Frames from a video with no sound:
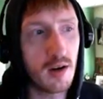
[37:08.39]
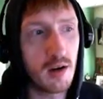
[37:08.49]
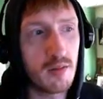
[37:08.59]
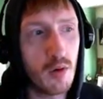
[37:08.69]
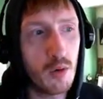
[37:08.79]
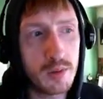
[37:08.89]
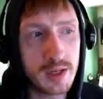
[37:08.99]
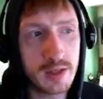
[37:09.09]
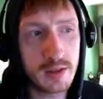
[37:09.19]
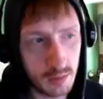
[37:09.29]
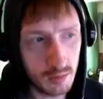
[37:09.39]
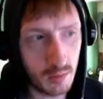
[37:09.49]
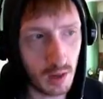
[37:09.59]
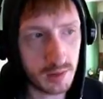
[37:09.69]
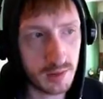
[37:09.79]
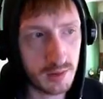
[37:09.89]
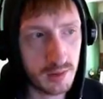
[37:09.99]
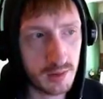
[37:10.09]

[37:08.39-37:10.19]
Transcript: of opening loot boxes